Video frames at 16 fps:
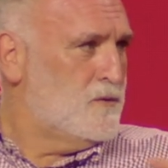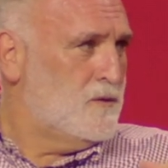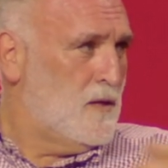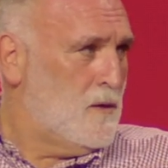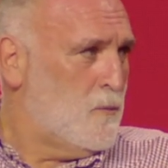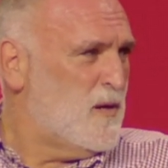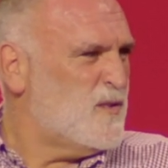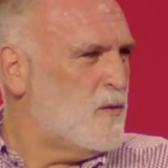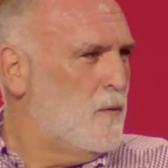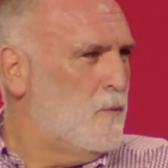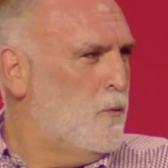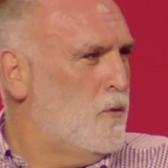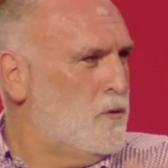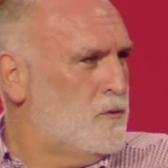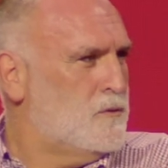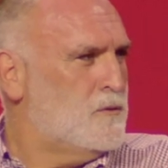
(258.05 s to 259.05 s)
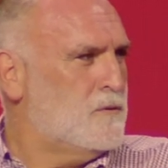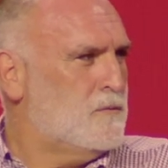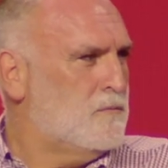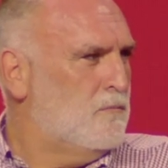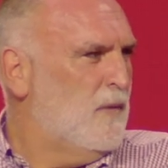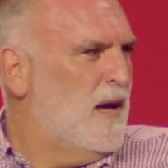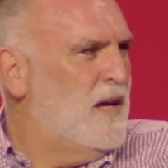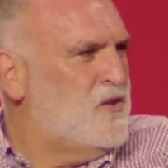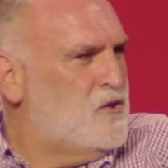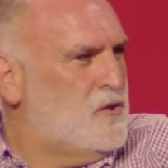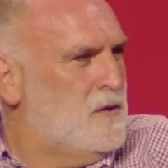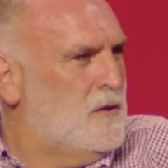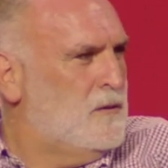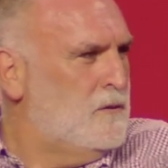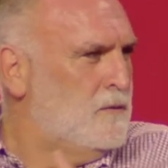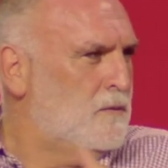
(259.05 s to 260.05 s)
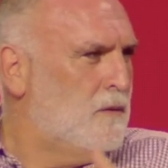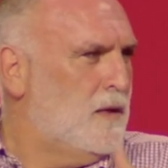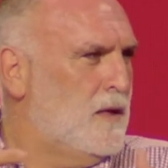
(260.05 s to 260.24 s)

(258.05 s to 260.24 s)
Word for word: the restaurant was Asian.